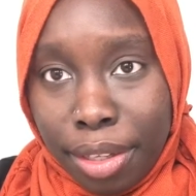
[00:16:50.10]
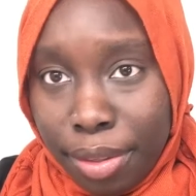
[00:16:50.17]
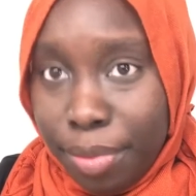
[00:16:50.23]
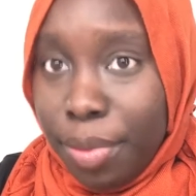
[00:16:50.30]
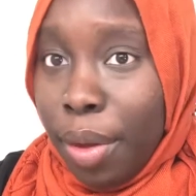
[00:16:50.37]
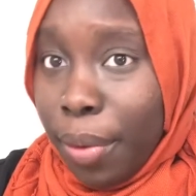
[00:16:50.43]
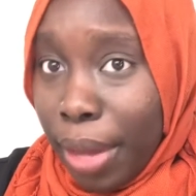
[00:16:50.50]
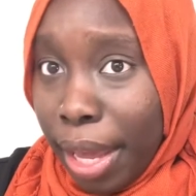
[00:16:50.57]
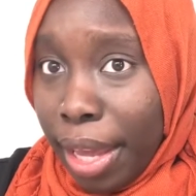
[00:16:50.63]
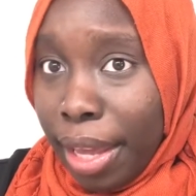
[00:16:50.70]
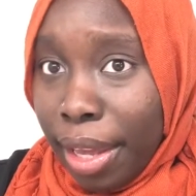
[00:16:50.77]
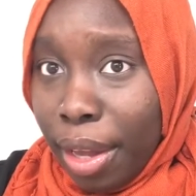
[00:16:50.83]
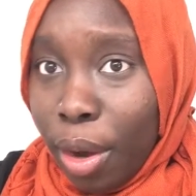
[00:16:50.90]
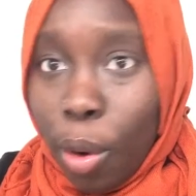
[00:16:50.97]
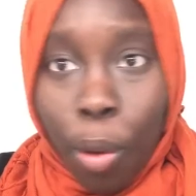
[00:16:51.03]
Okay?
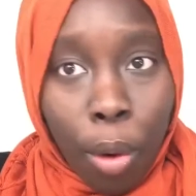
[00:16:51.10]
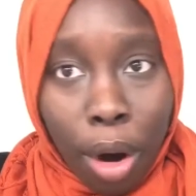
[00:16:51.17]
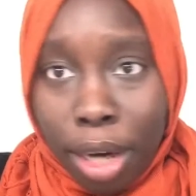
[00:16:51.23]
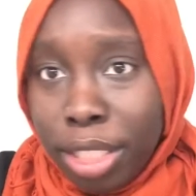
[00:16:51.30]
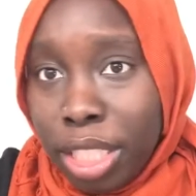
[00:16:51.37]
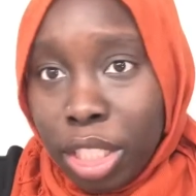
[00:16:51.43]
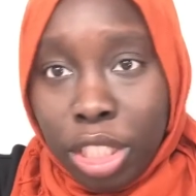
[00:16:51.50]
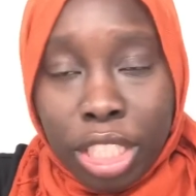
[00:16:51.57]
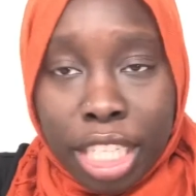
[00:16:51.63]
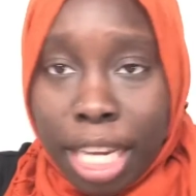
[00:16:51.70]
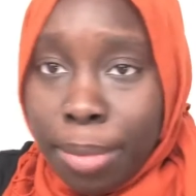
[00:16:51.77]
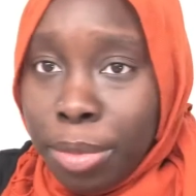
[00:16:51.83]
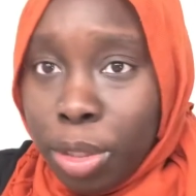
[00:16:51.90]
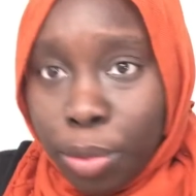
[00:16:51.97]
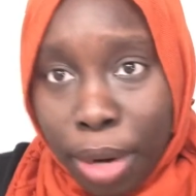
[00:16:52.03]
Or until she
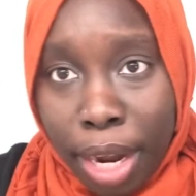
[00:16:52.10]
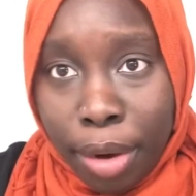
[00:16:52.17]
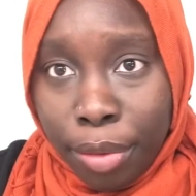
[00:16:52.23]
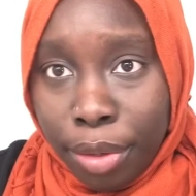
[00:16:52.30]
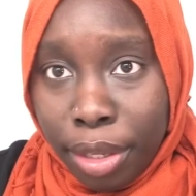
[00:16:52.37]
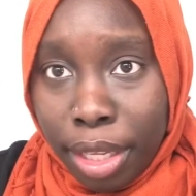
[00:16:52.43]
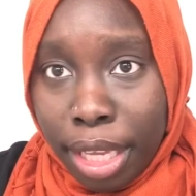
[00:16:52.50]
comes around.